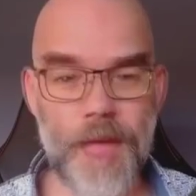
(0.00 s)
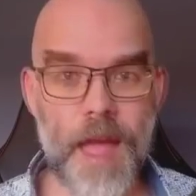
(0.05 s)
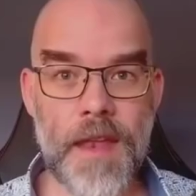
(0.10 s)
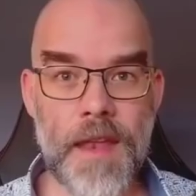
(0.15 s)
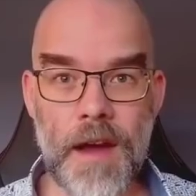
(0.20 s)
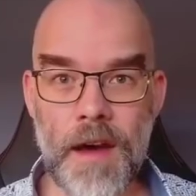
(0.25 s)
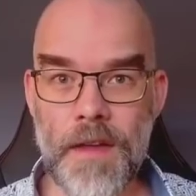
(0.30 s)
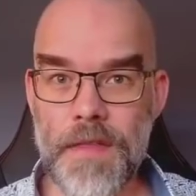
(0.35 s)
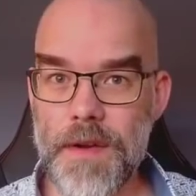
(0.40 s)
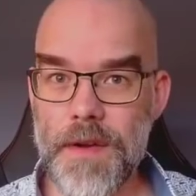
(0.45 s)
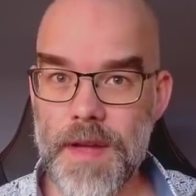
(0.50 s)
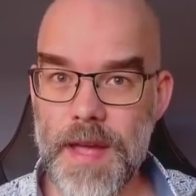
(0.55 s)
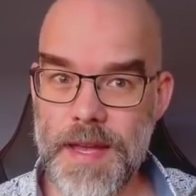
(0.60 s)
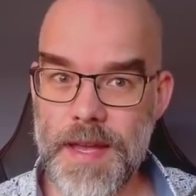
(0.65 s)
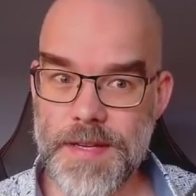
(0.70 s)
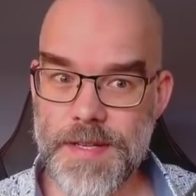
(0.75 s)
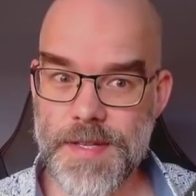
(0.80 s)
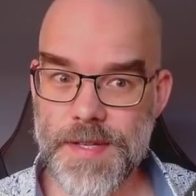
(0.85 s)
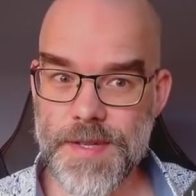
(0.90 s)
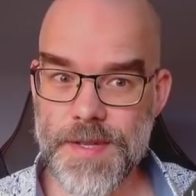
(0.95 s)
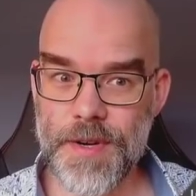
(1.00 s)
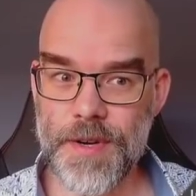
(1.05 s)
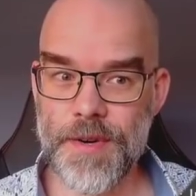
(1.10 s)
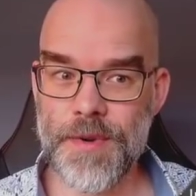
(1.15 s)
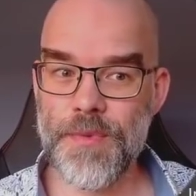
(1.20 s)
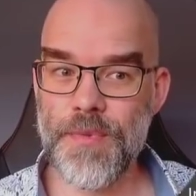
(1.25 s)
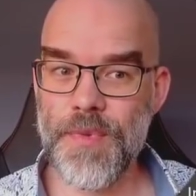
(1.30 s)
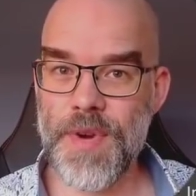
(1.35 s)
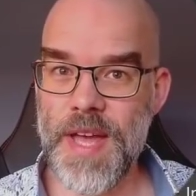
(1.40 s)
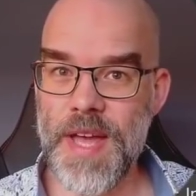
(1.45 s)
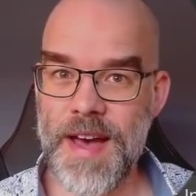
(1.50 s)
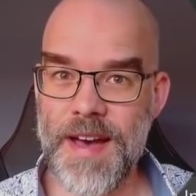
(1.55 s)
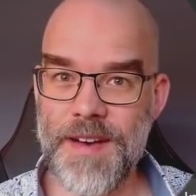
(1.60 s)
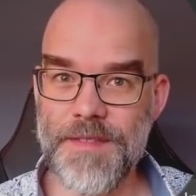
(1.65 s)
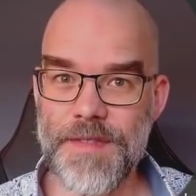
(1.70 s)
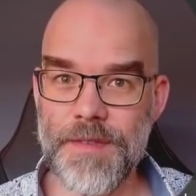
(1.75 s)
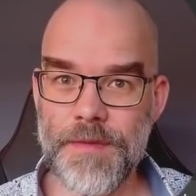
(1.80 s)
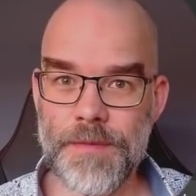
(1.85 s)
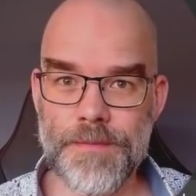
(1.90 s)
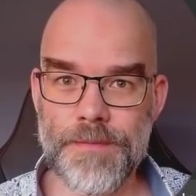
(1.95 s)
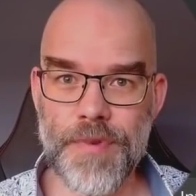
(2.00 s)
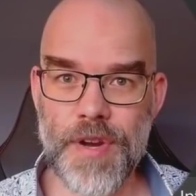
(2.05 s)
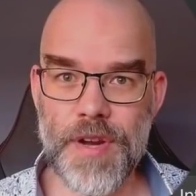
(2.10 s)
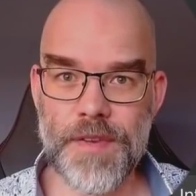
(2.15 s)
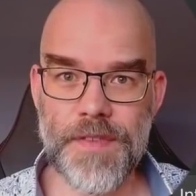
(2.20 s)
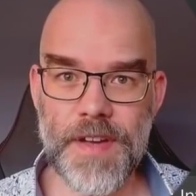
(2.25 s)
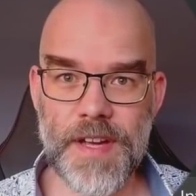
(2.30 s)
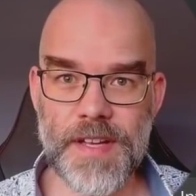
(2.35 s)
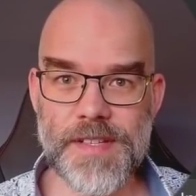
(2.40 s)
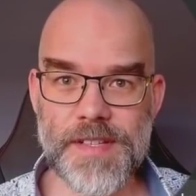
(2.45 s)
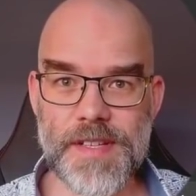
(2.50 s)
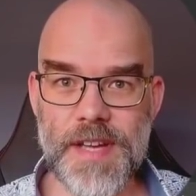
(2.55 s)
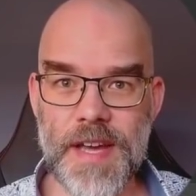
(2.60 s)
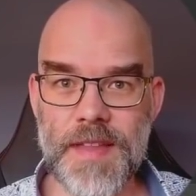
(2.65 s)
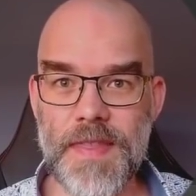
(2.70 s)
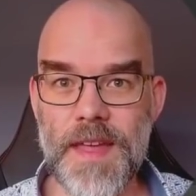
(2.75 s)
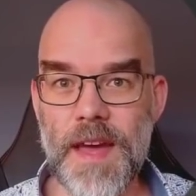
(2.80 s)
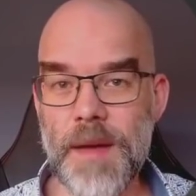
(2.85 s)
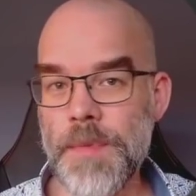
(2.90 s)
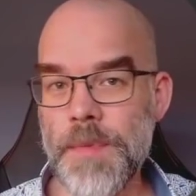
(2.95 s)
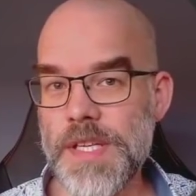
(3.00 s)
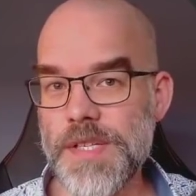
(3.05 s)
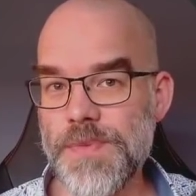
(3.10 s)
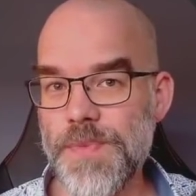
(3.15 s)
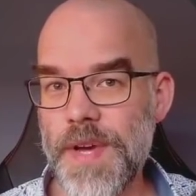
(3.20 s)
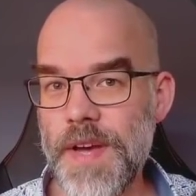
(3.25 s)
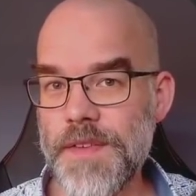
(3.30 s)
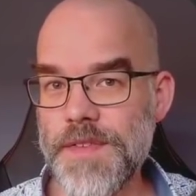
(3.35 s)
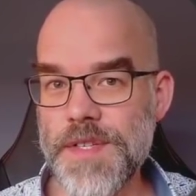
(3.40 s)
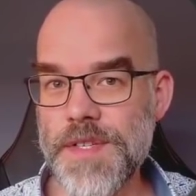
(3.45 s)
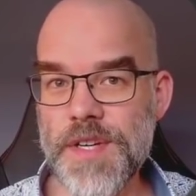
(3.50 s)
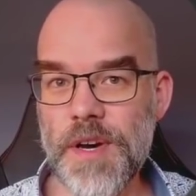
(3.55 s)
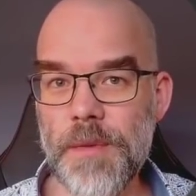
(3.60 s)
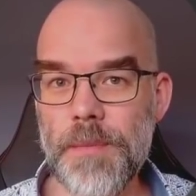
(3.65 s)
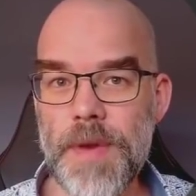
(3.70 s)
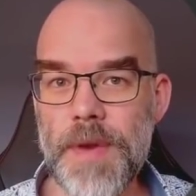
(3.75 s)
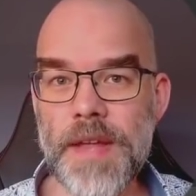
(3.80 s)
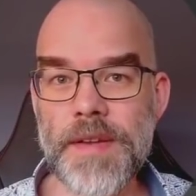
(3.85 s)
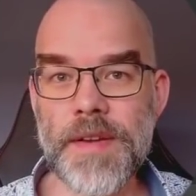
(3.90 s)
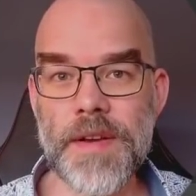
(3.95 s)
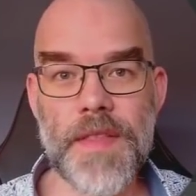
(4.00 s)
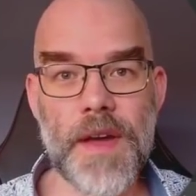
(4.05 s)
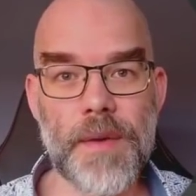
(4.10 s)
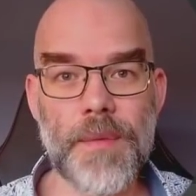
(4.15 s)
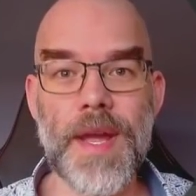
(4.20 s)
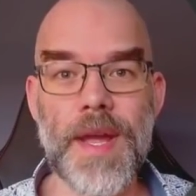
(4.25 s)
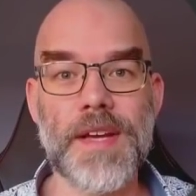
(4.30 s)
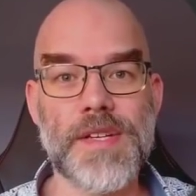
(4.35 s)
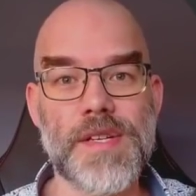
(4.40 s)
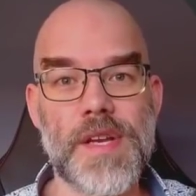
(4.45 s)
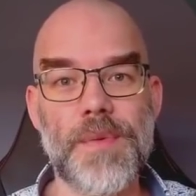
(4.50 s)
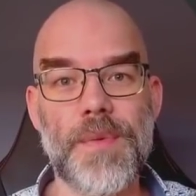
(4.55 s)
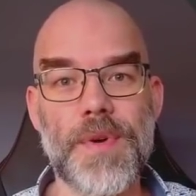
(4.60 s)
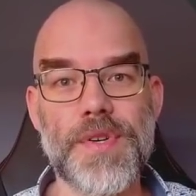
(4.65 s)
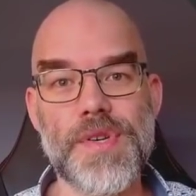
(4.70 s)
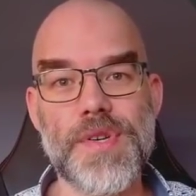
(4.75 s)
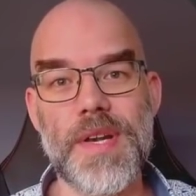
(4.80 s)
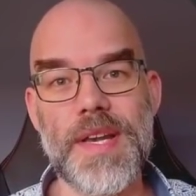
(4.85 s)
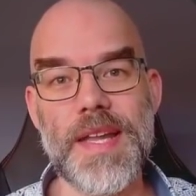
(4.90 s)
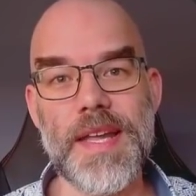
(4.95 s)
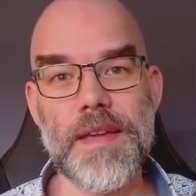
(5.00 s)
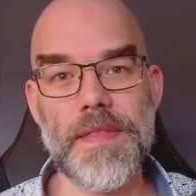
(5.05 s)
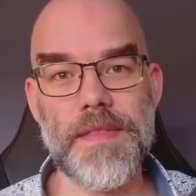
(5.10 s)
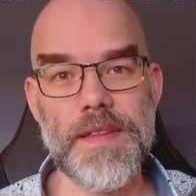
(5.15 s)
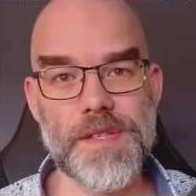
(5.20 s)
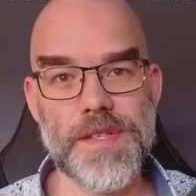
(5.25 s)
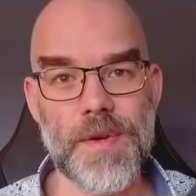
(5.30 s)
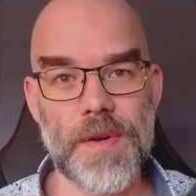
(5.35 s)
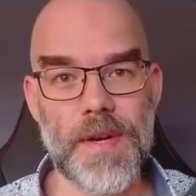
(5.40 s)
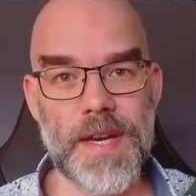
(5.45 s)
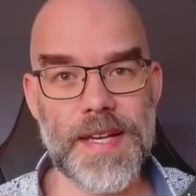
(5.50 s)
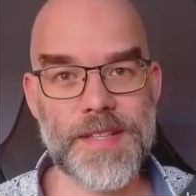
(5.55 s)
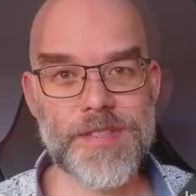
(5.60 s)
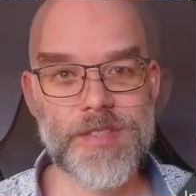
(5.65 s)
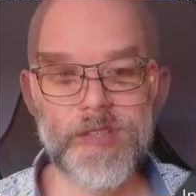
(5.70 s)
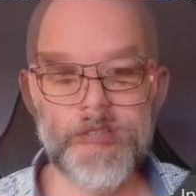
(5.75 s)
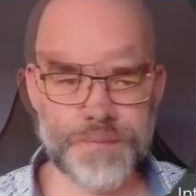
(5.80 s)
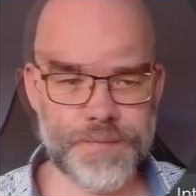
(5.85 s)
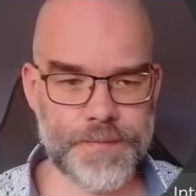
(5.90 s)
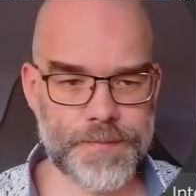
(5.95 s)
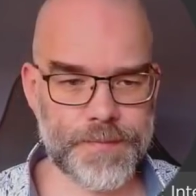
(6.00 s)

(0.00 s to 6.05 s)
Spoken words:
In other cases though, we have the prefix, and that means we have to tell Blender that we actually want to link this collection.